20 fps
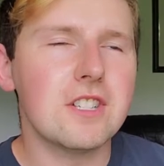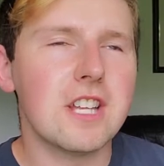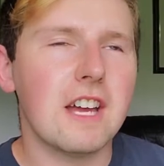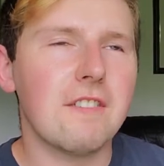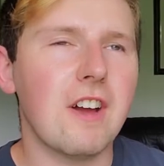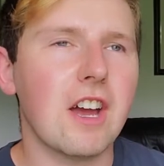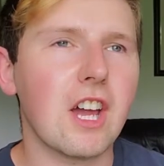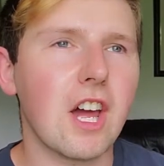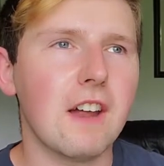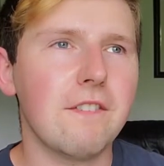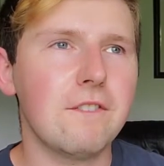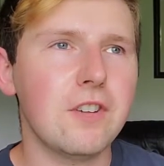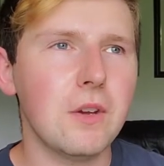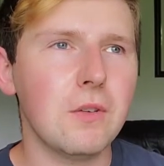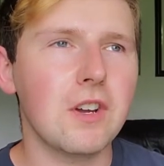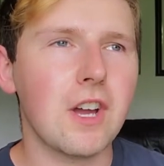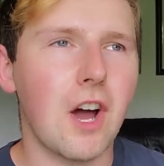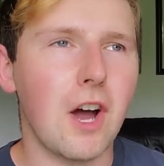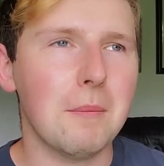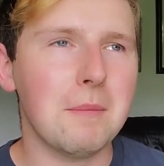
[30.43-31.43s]
off, I got a few
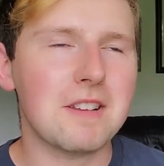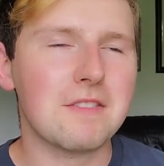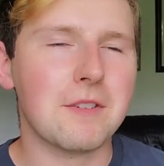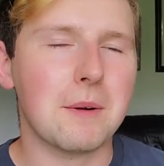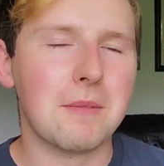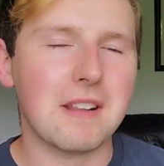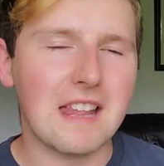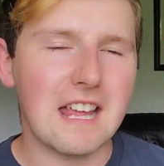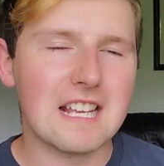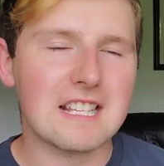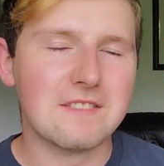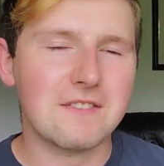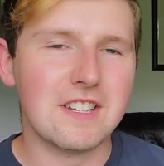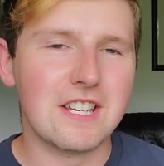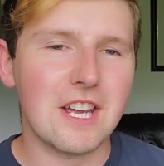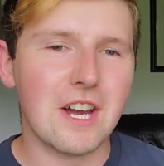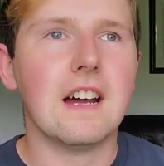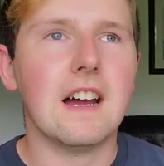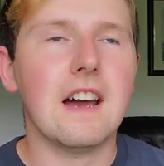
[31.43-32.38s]
comments from the last video